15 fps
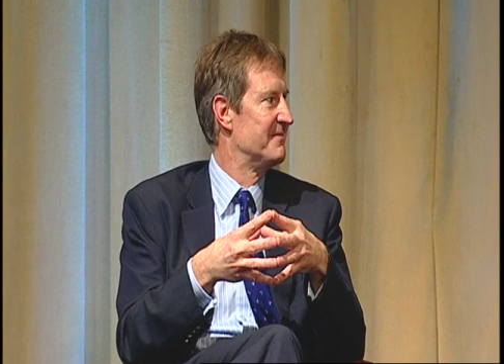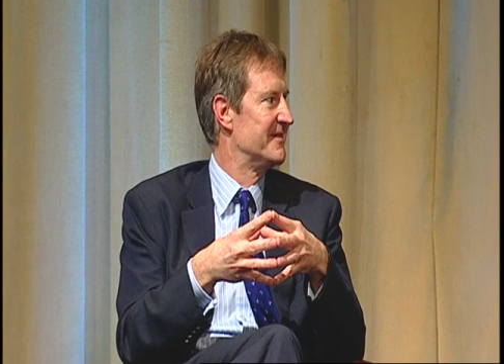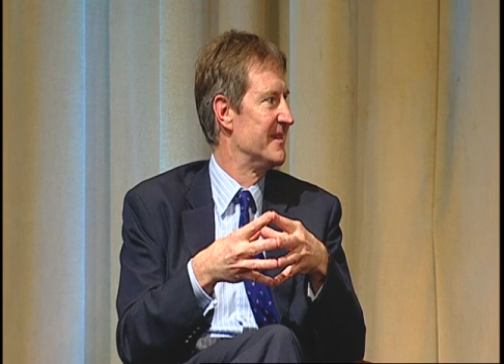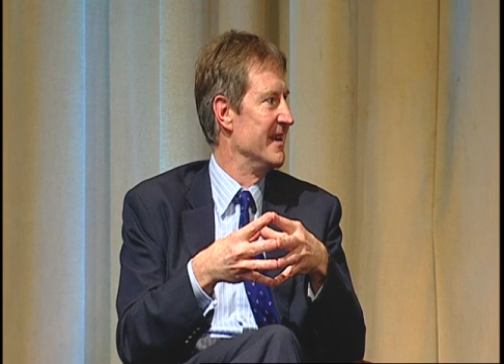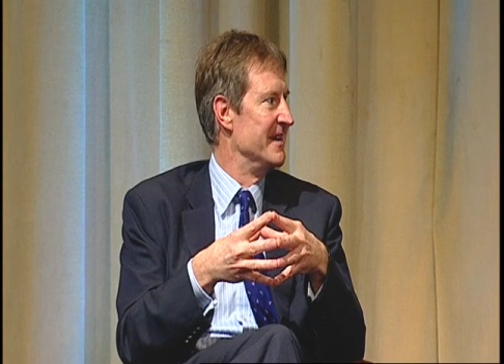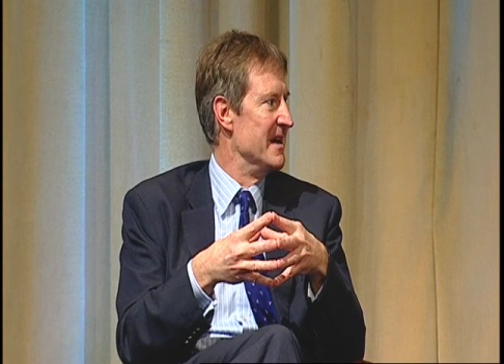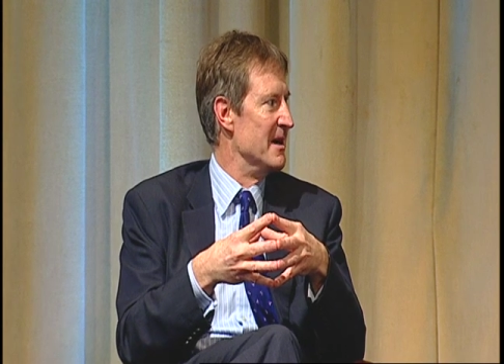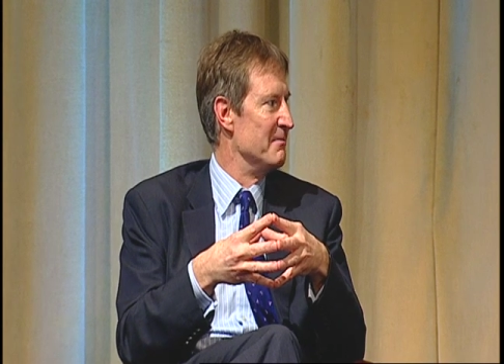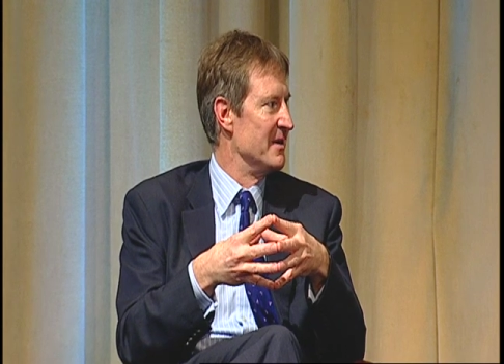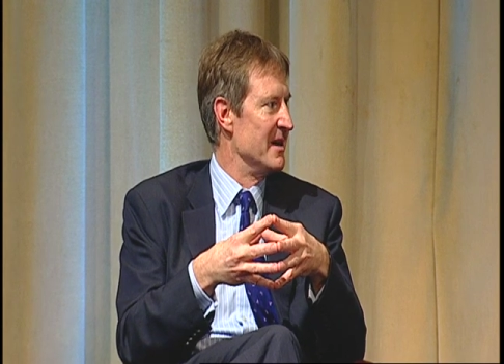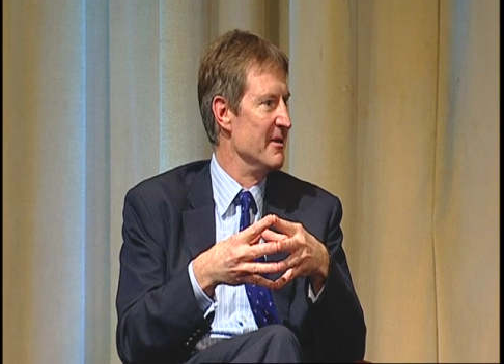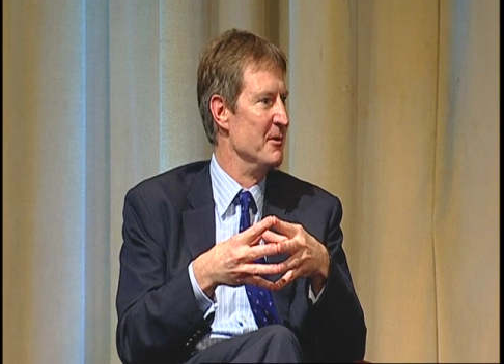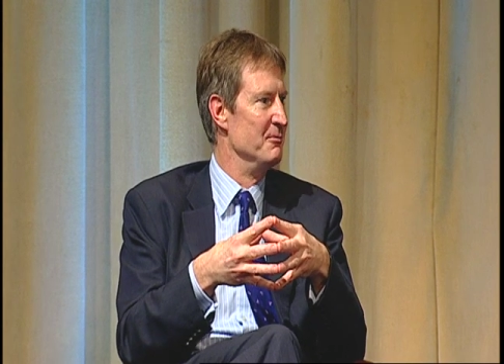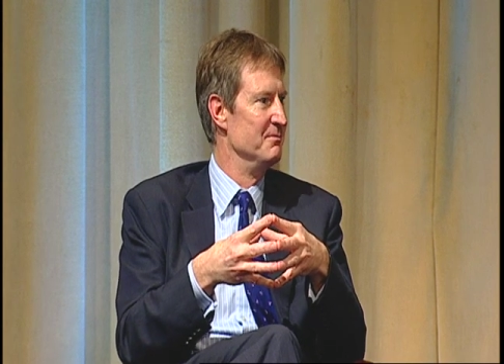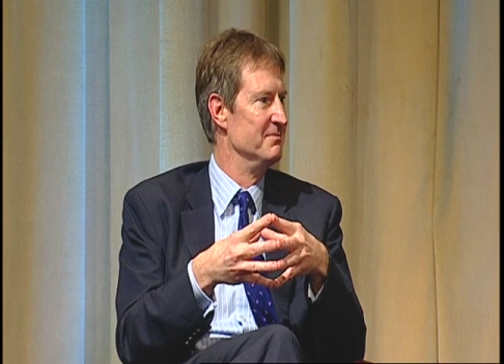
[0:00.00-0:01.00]
sitting up and
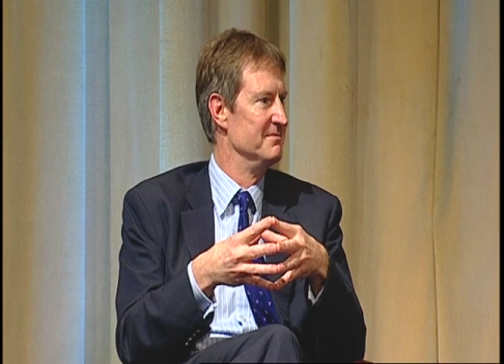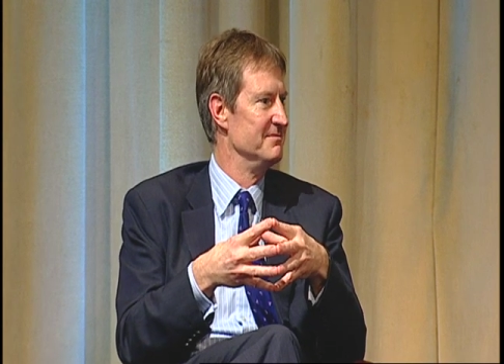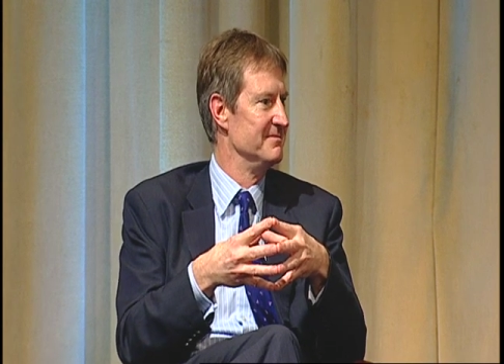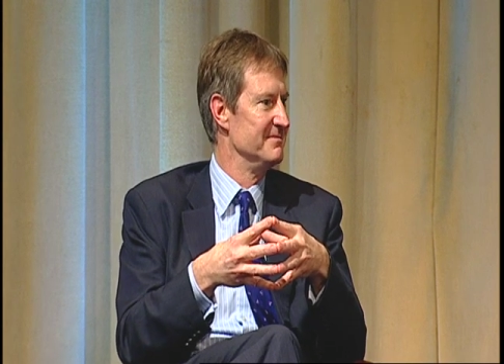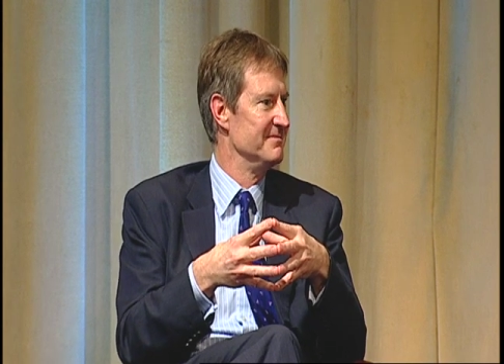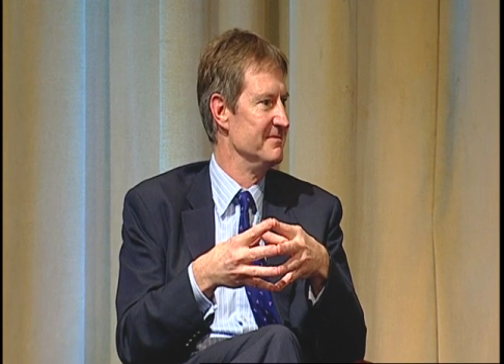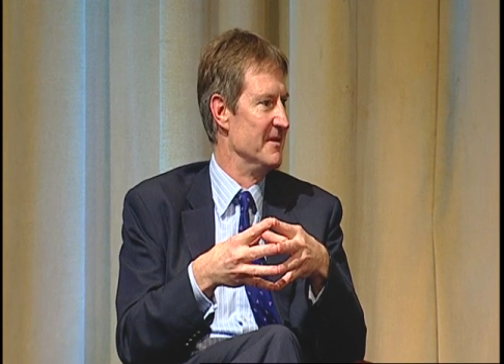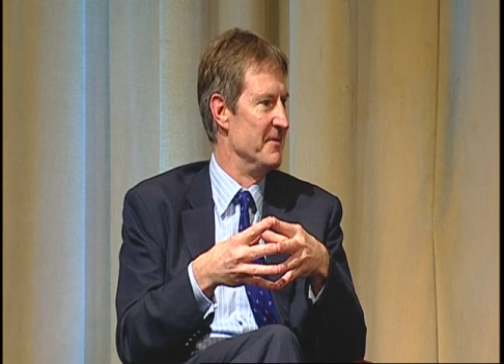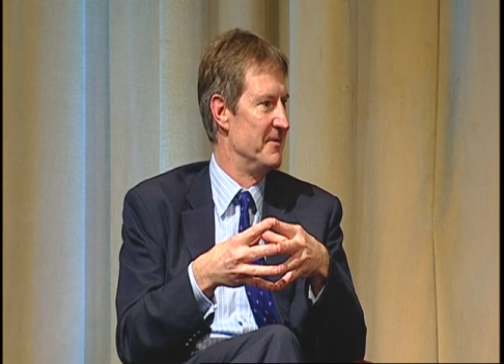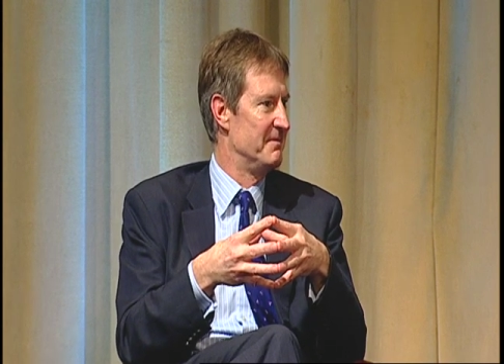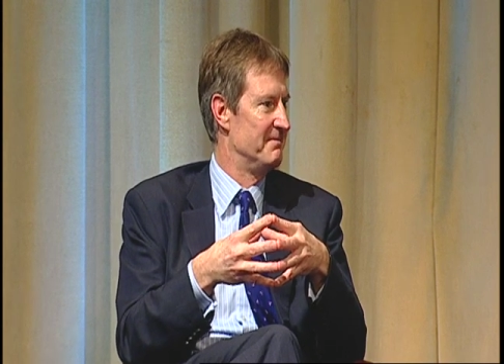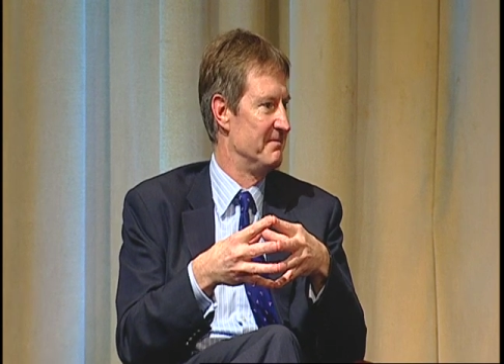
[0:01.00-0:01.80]
going and